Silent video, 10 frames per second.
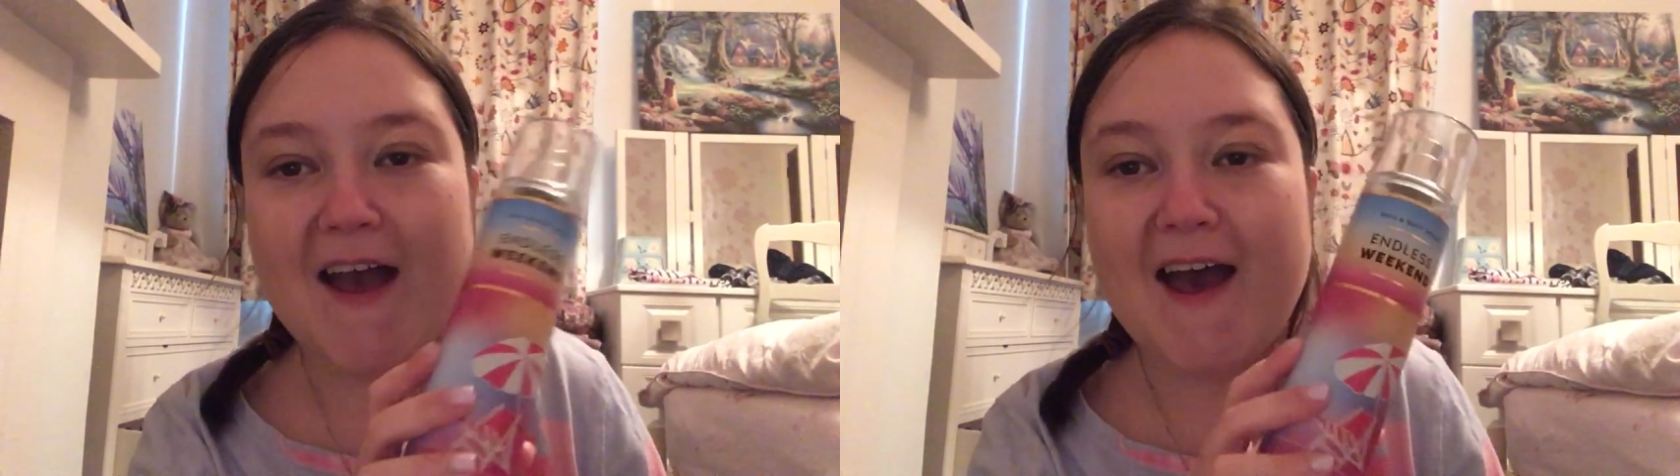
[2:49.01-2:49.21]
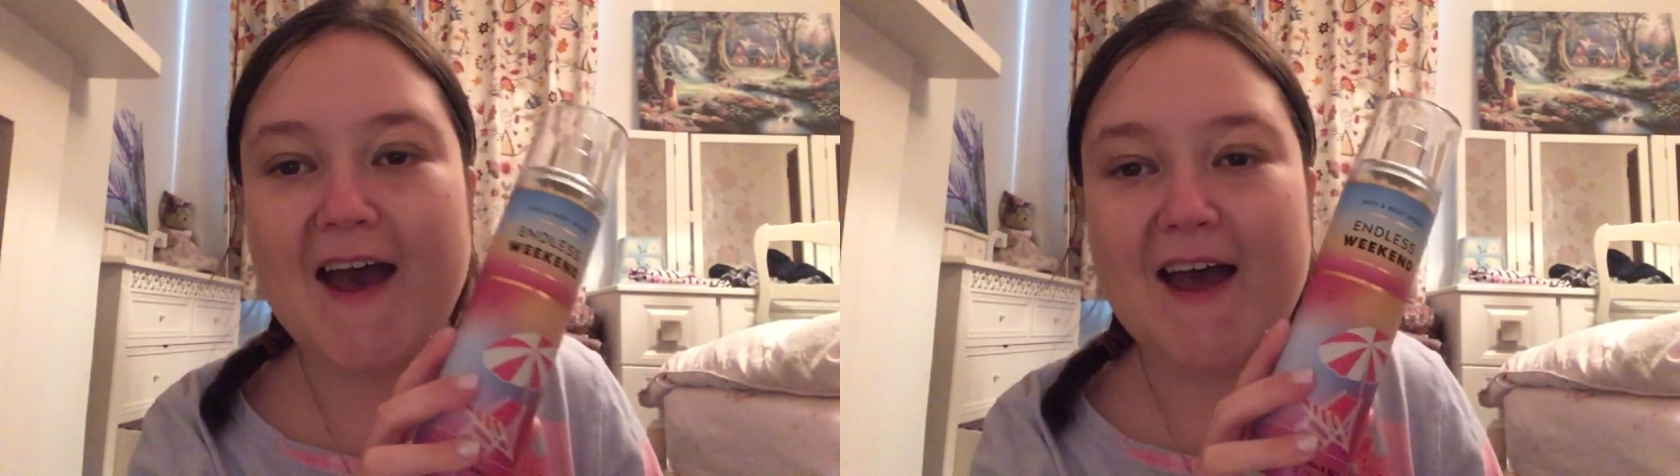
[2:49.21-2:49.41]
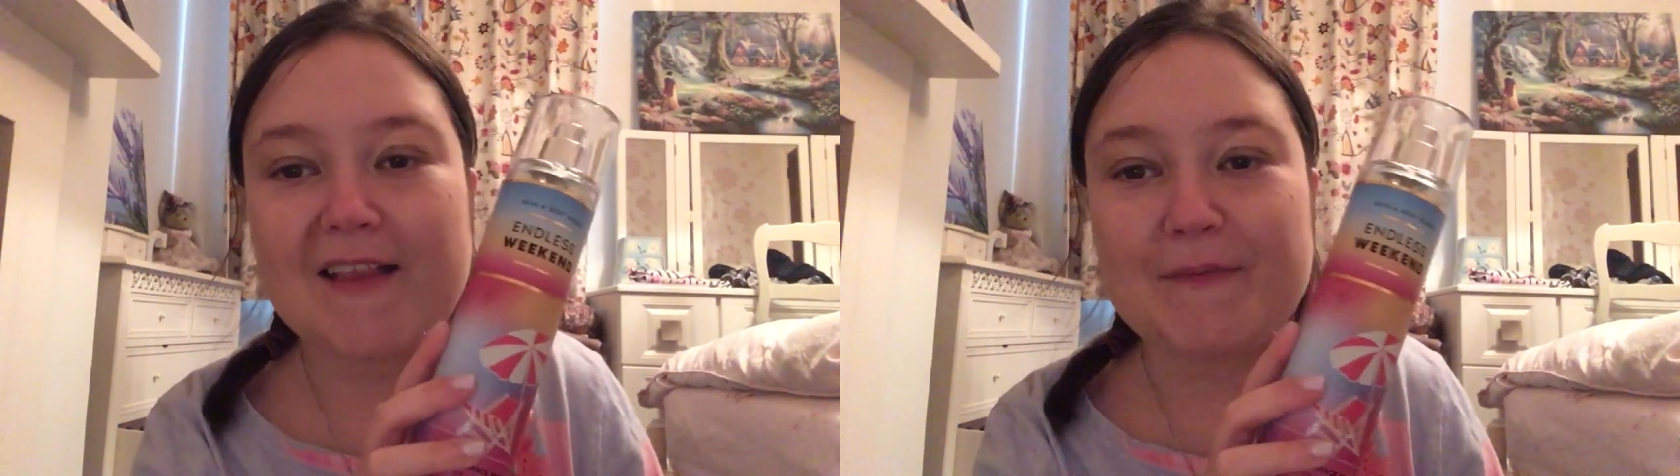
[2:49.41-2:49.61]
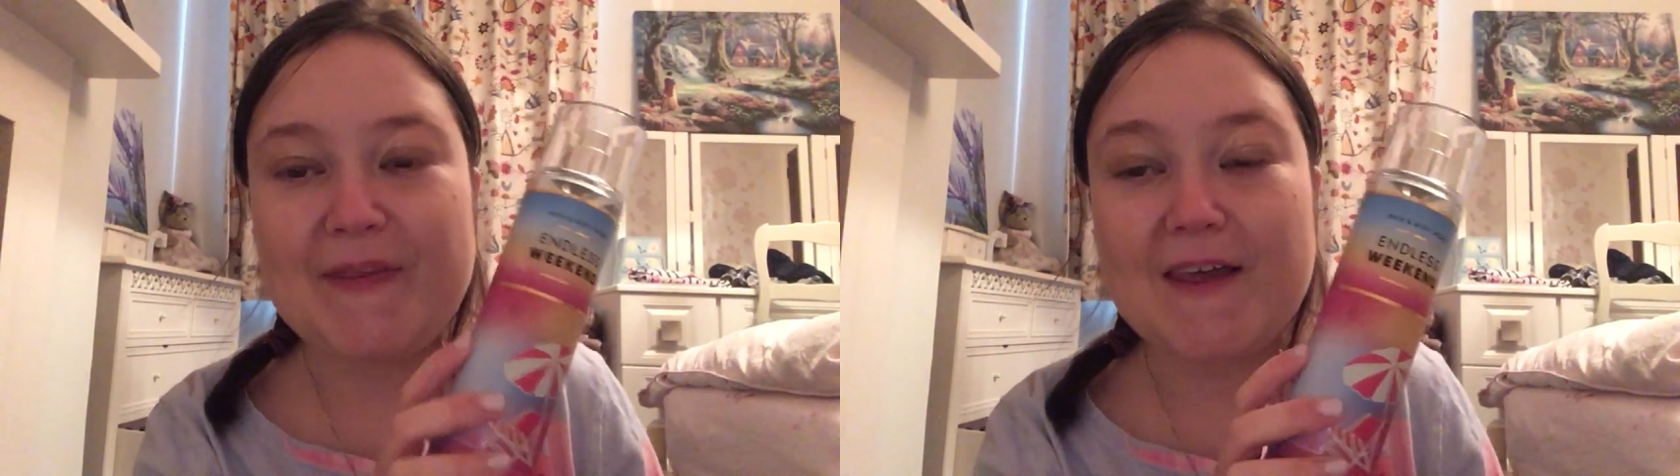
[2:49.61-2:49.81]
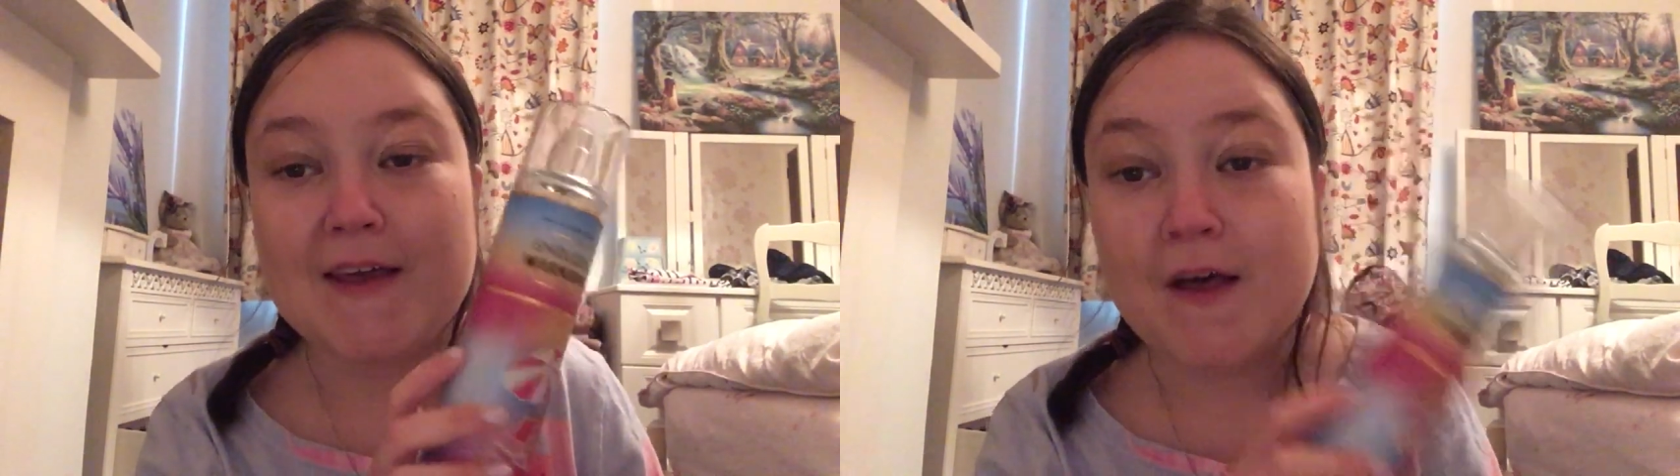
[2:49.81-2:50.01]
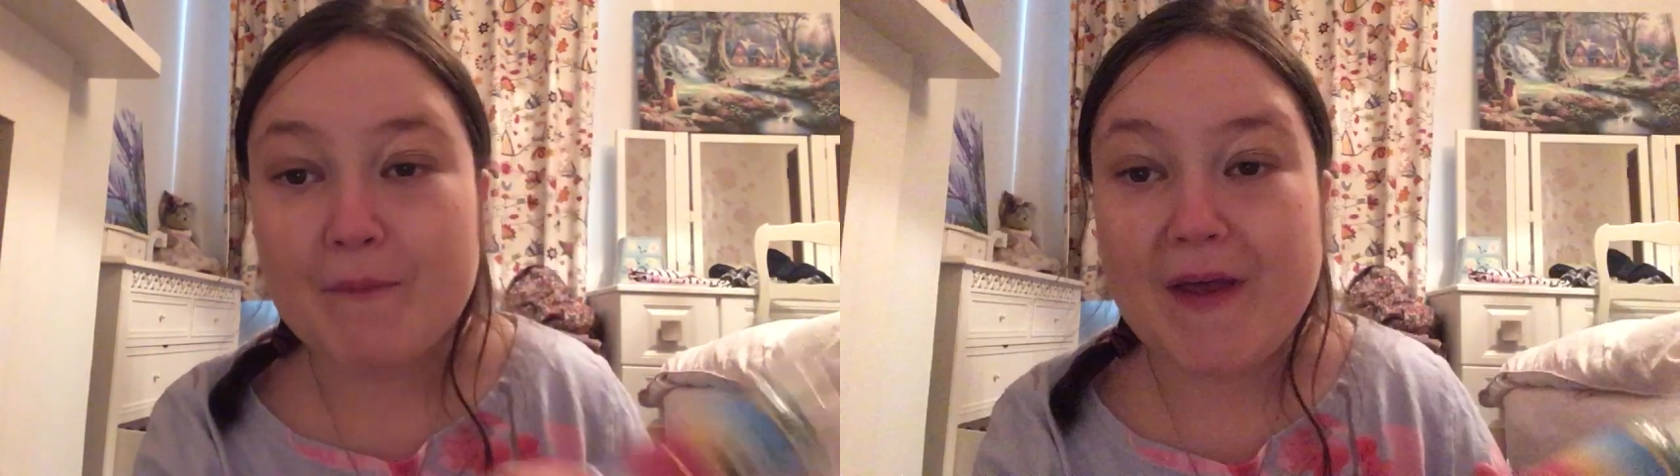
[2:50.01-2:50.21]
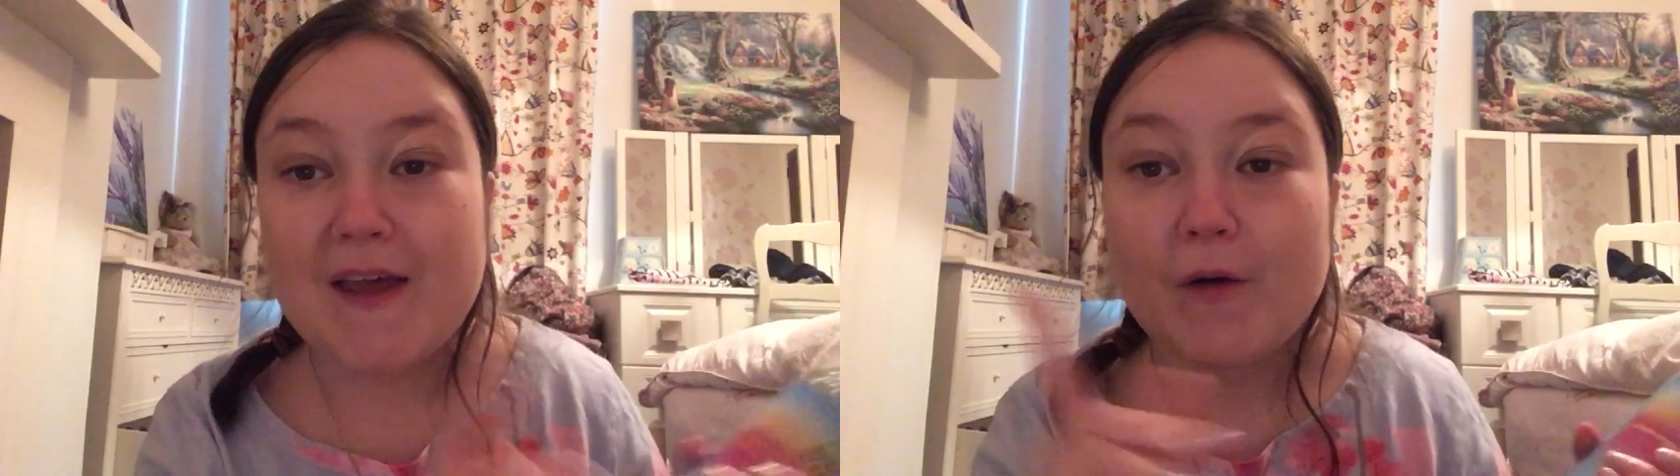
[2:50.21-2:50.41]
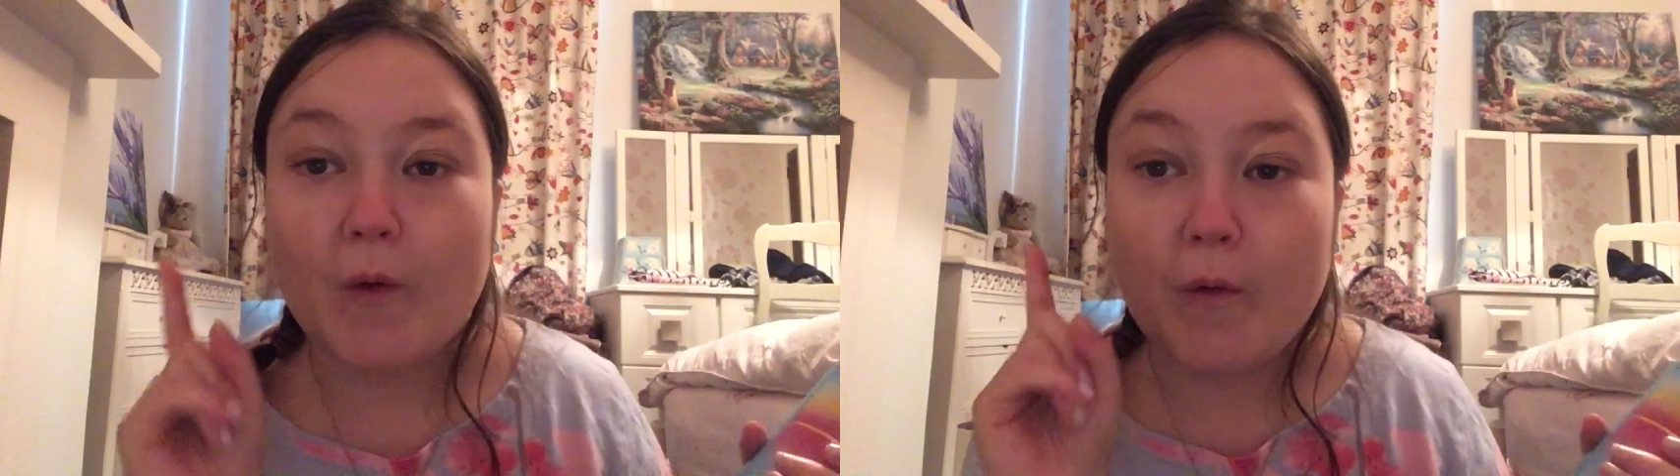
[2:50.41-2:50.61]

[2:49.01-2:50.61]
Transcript: And I'm thinking of my